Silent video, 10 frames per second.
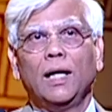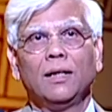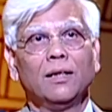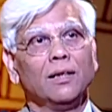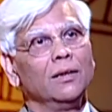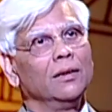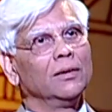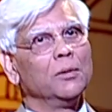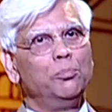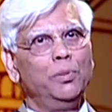that the MSME
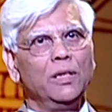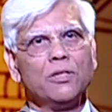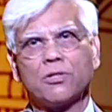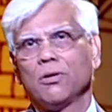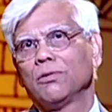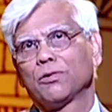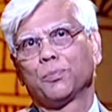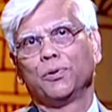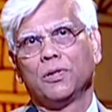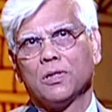sector in
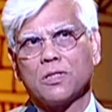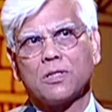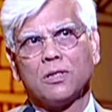Rajasthan had